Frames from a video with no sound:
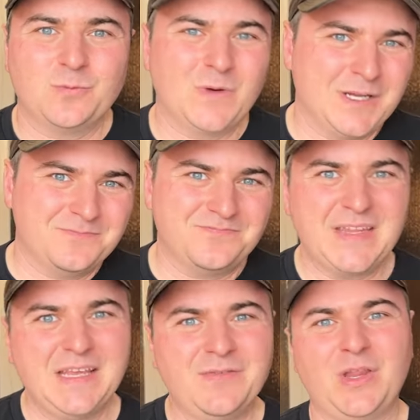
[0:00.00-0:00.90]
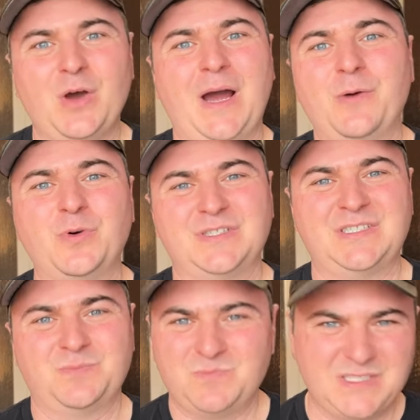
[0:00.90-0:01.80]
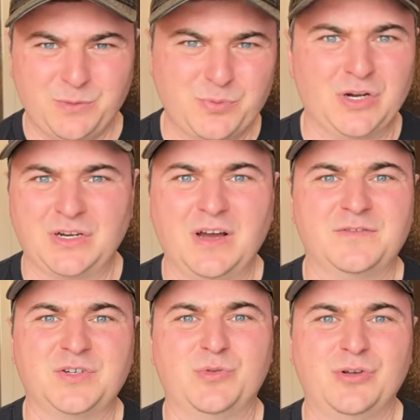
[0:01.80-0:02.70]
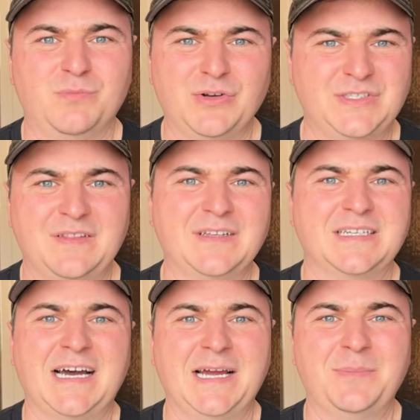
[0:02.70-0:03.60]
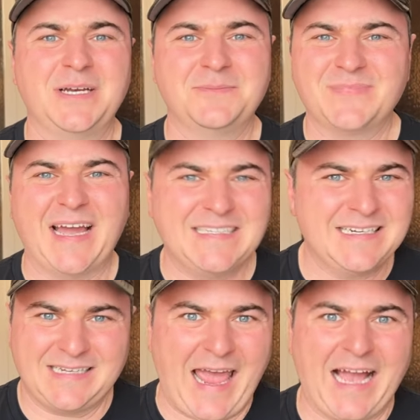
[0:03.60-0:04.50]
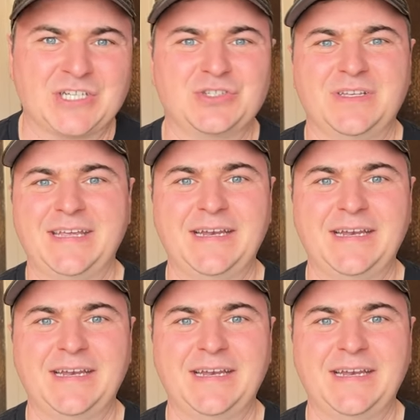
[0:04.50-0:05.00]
Well, even though I was super uncomfortable most of the time, I didn't actually get